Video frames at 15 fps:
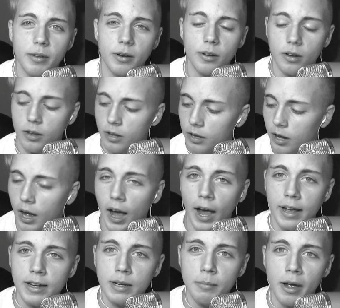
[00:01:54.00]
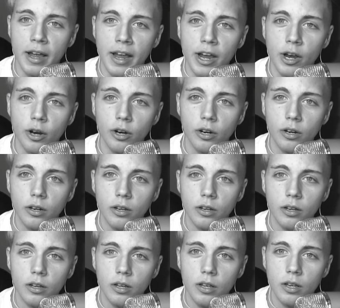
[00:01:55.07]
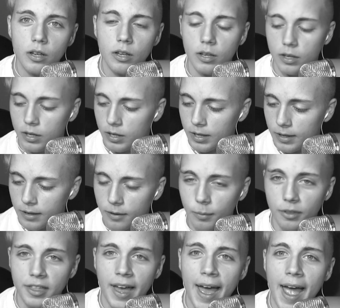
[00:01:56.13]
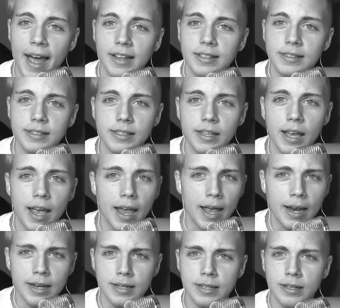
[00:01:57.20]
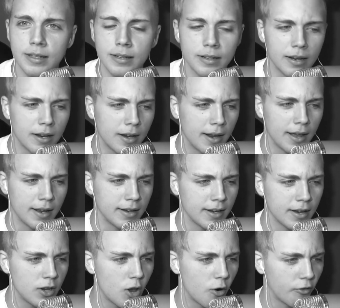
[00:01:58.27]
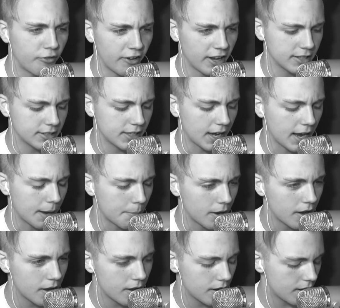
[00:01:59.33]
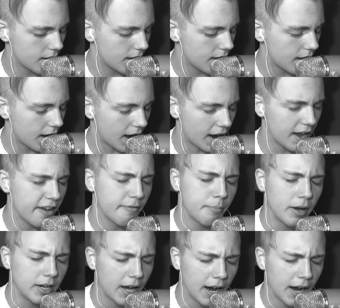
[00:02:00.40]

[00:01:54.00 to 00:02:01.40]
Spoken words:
been hiding my hair with hats and no face cam. I have been